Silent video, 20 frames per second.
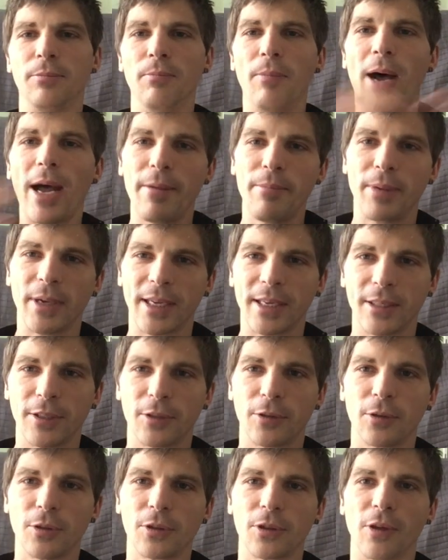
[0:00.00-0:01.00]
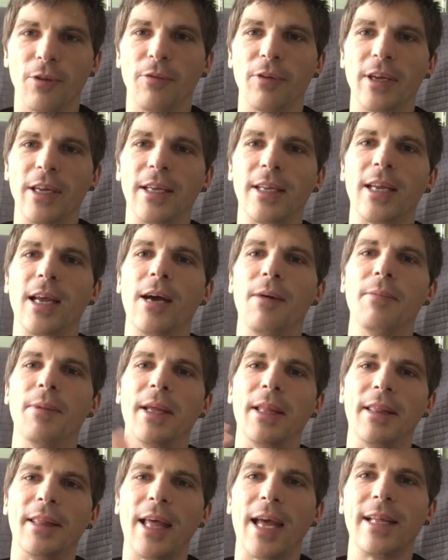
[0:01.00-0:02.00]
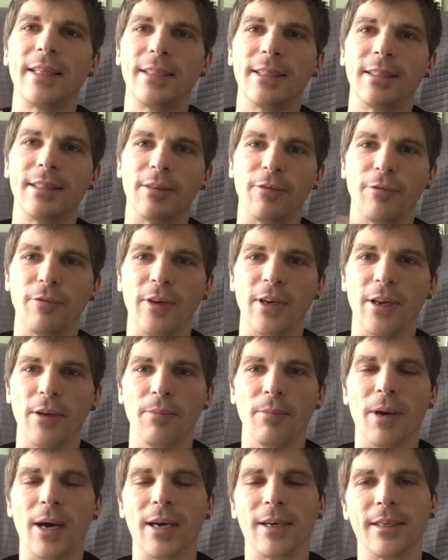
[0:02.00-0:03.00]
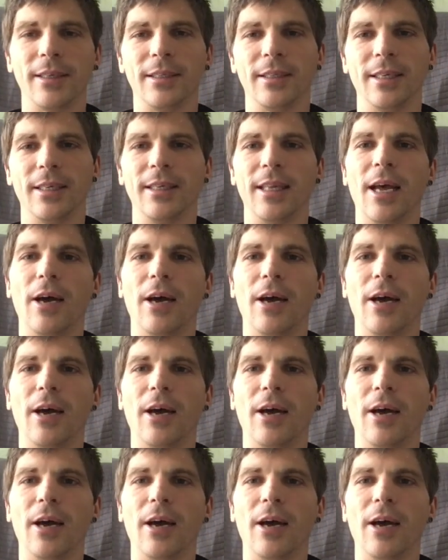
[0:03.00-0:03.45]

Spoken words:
my biggest source of income, and that is affiliate marketing.